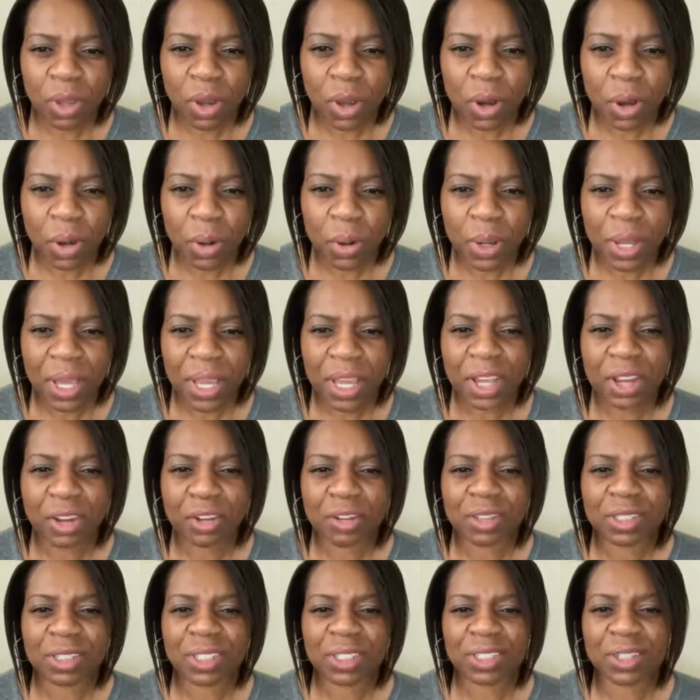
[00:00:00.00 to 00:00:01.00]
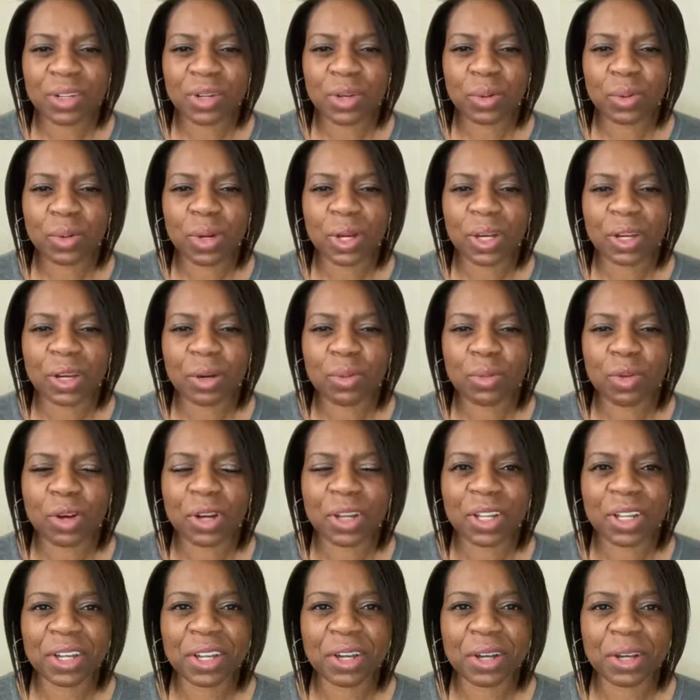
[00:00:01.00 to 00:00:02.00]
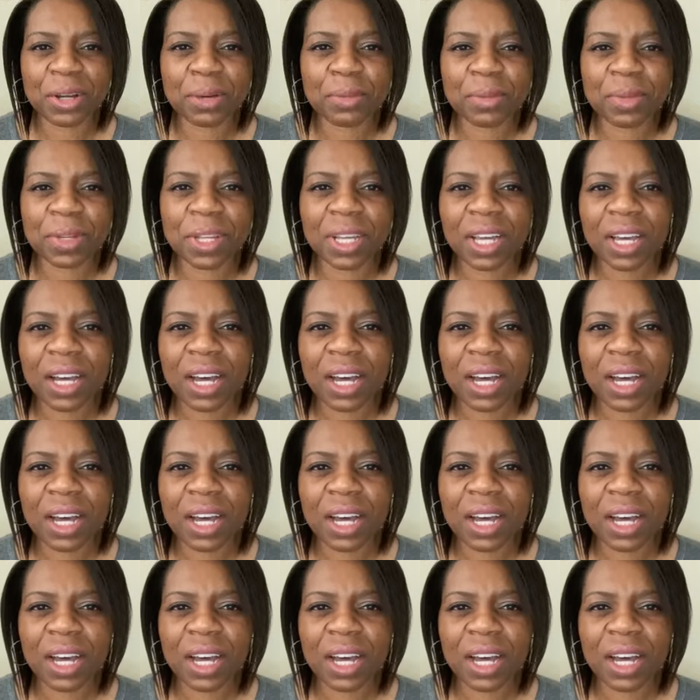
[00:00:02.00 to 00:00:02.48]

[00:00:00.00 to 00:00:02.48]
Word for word: oh, hey, Crystal, welcome, welcome.